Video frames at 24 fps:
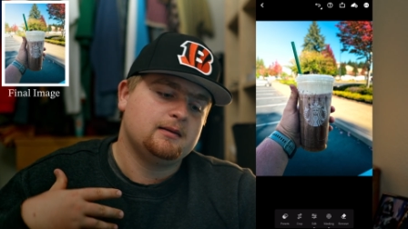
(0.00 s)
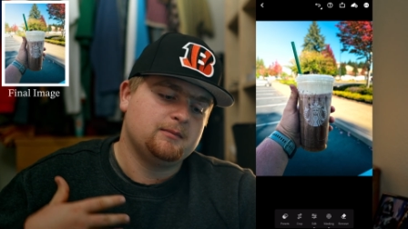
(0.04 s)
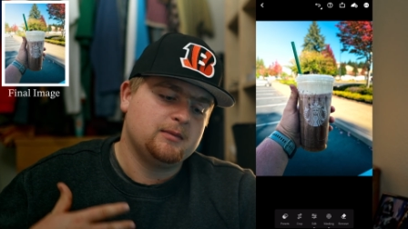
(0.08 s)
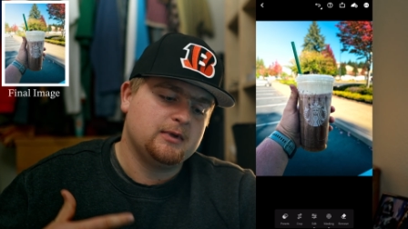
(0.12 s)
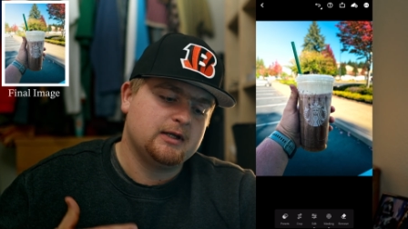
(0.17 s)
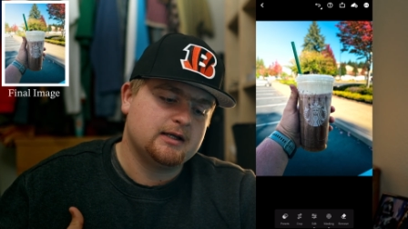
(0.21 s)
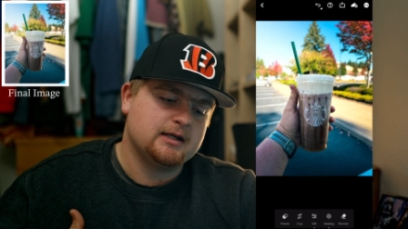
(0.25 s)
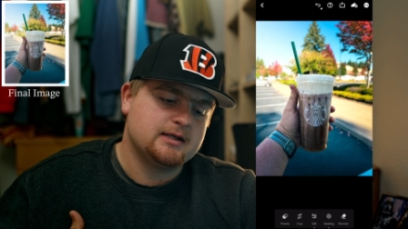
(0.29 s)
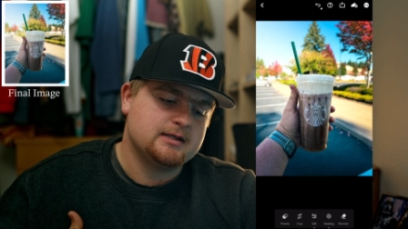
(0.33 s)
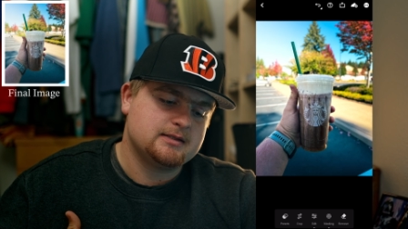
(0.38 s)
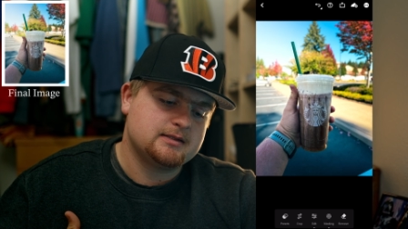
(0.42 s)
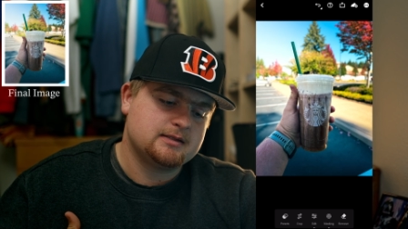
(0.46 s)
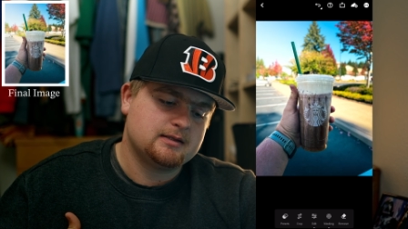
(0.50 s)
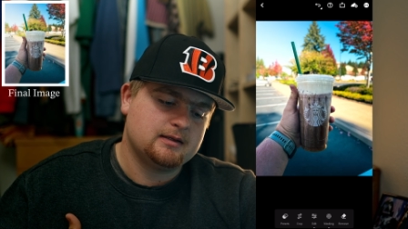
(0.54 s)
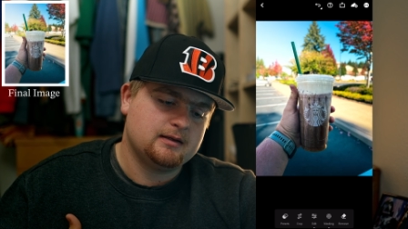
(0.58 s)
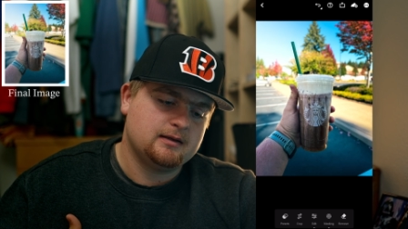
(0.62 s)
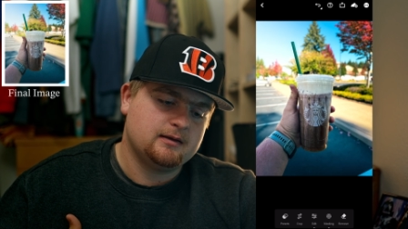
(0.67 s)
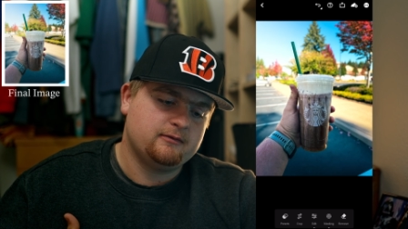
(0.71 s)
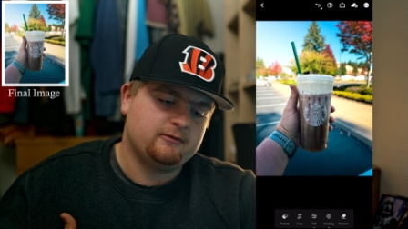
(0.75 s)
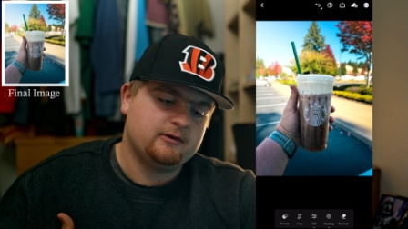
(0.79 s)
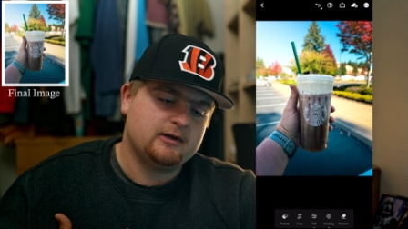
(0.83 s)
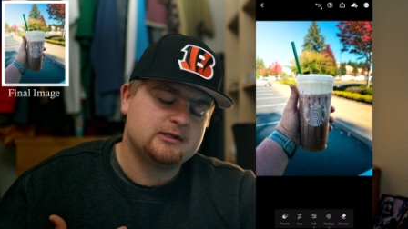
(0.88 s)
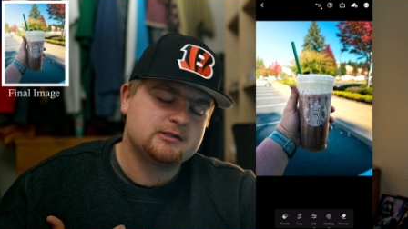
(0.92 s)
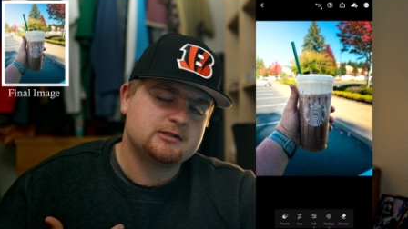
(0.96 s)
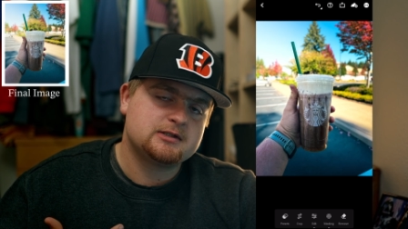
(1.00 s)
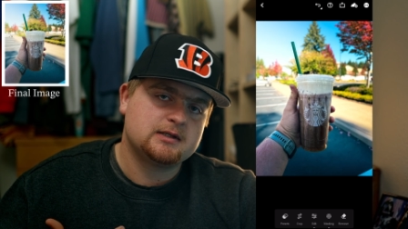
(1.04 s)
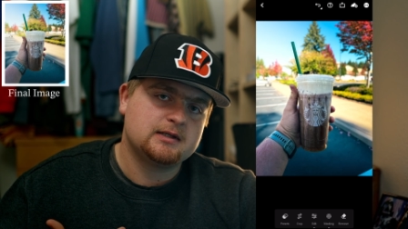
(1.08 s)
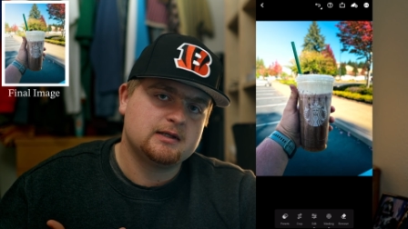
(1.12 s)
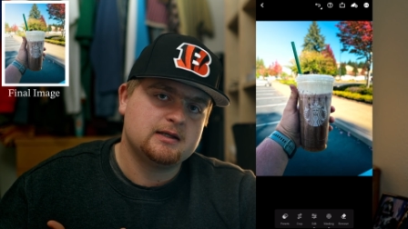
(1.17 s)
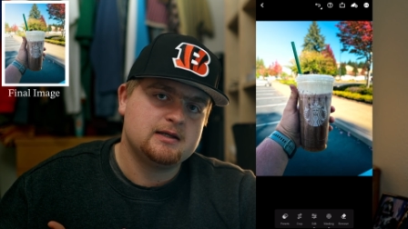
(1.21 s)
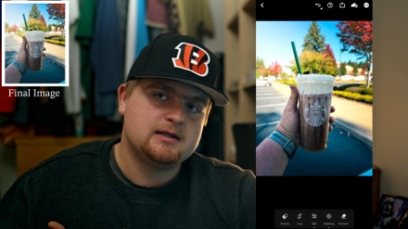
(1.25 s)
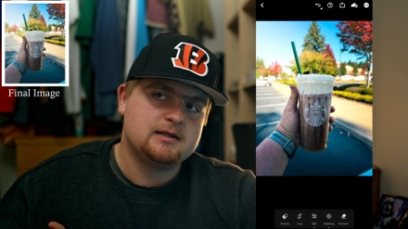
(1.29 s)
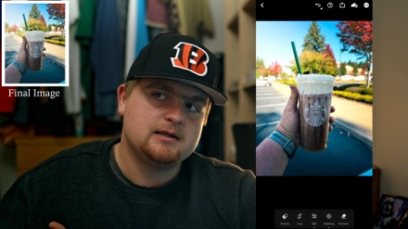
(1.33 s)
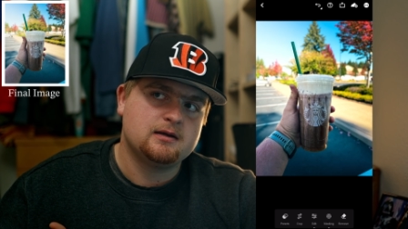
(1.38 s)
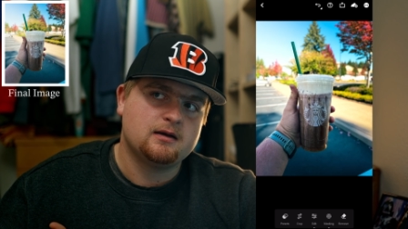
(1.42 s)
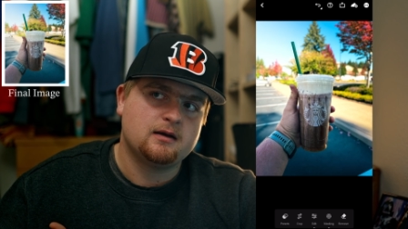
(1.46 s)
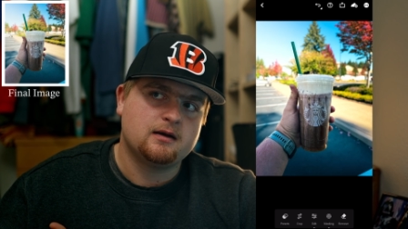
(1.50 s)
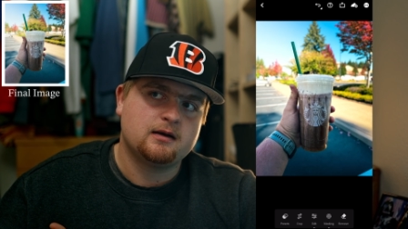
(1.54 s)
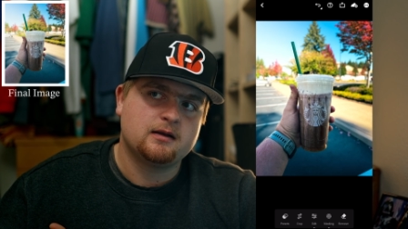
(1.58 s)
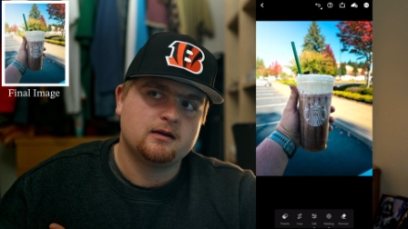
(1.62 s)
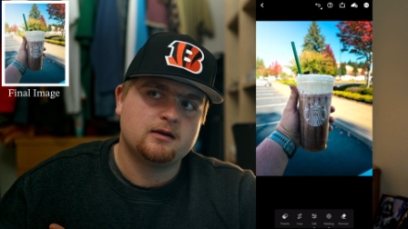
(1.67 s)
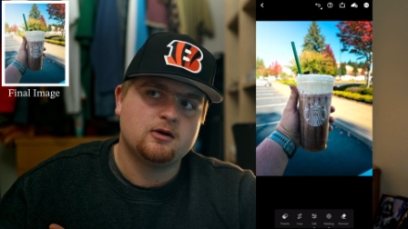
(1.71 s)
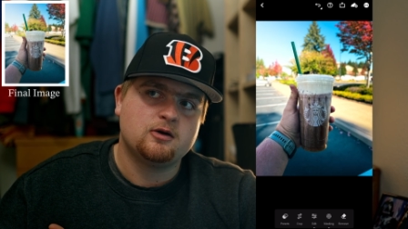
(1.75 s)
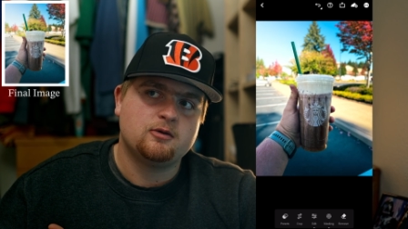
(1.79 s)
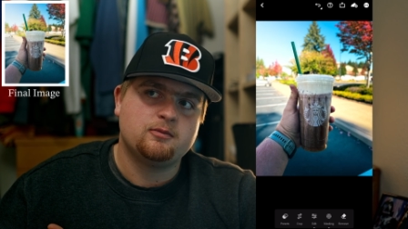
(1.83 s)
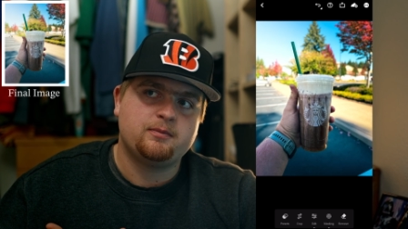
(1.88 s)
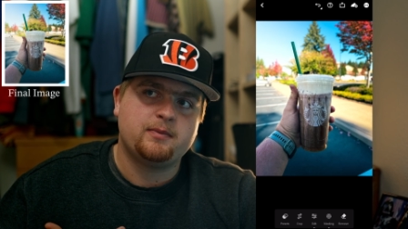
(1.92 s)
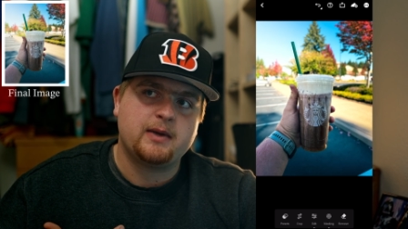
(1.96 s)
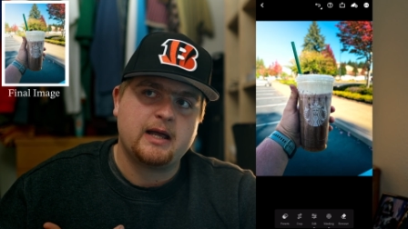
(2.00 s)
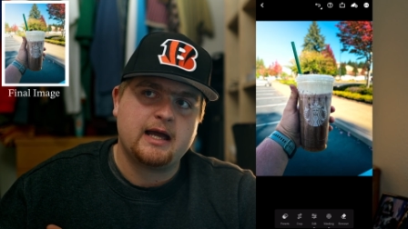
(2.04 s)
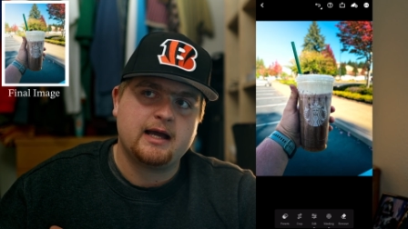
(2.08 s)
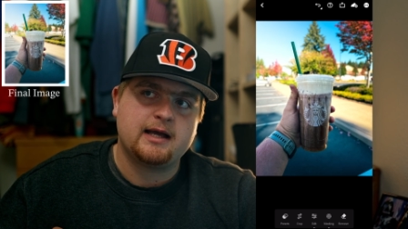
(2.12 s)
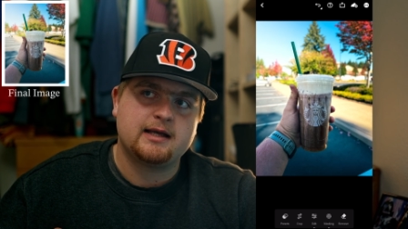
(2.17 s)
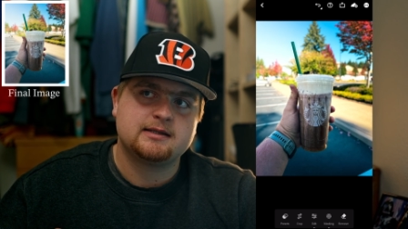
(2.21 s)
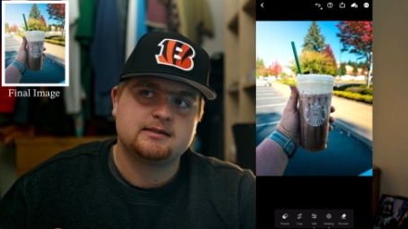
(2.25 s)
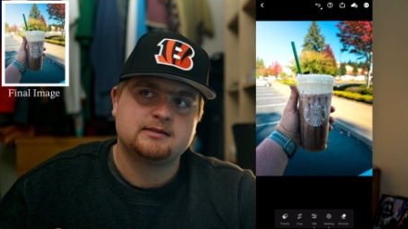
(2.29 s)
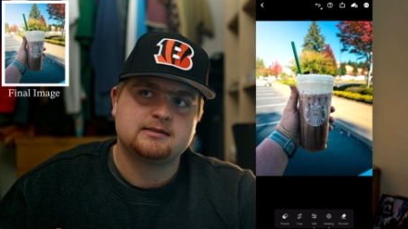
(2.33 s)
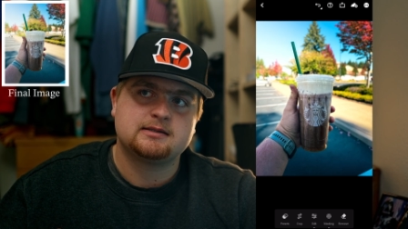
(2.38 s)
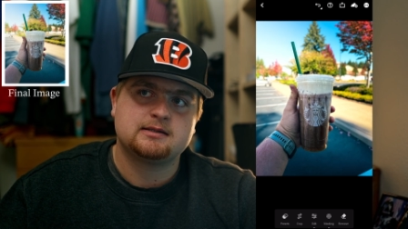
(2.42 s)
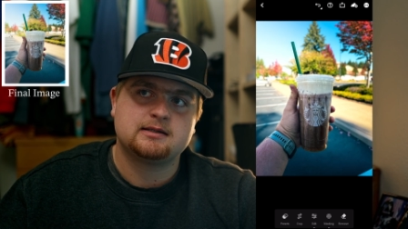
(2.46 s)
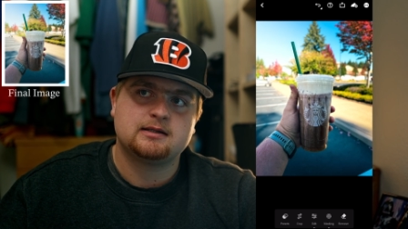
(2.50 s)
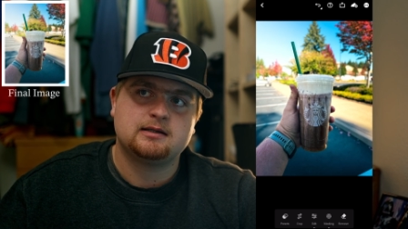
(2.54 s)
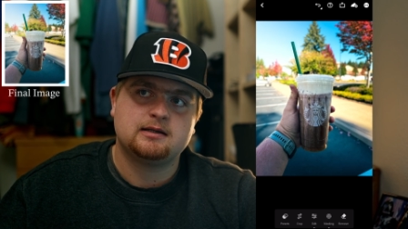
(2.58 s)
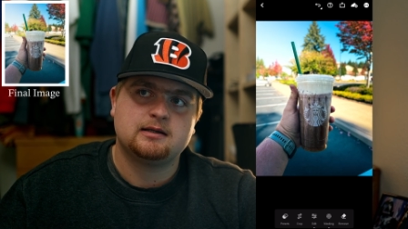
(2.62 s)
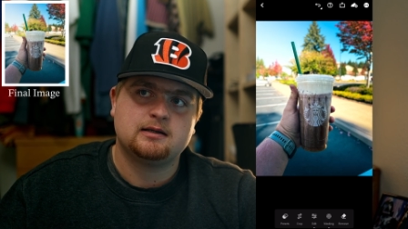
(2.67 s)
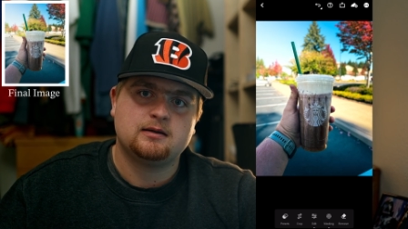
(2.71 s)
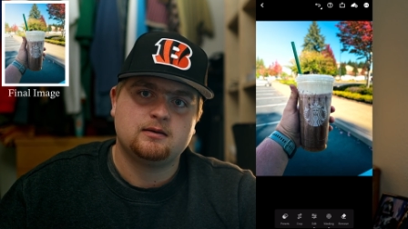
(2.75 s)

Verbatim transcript: Because eventually you're going to go past